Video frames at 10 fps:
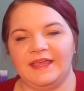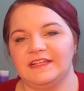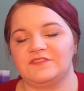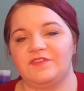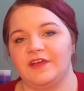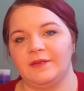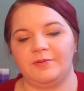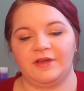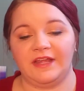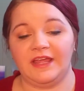It's very
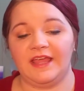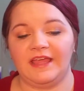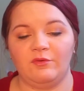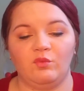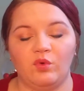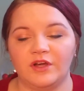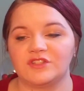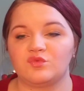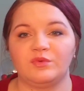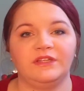pretty. It
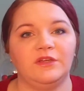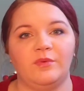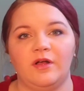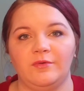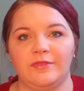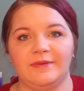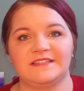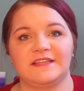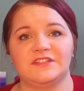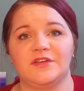works really well with my
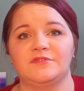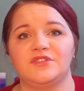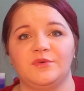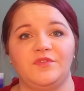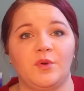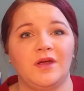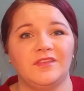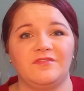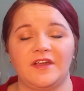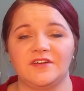skin tone. So if you're
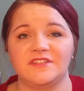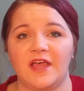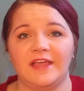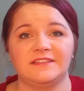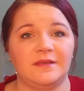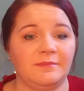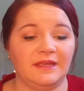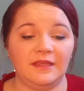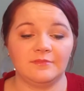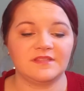on the fair side to
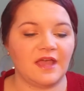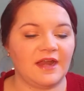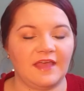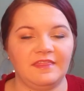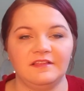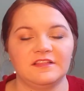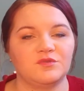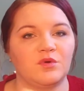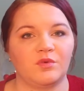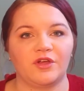medium side, I think
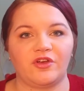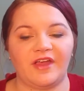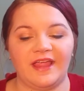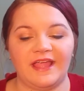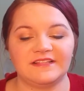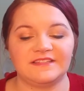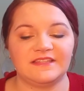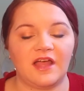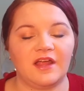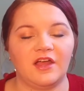this will work great. It's
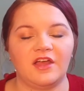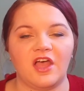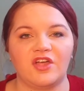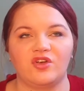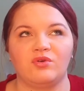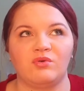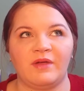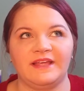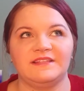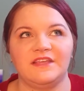not a
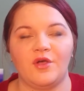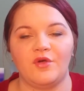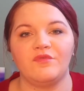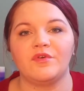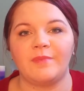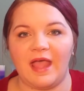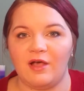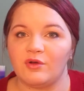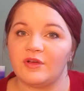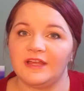crazy
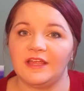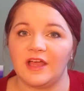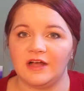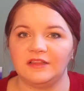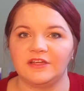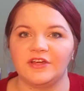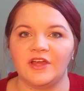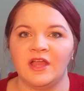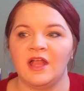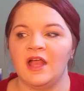overpowering color.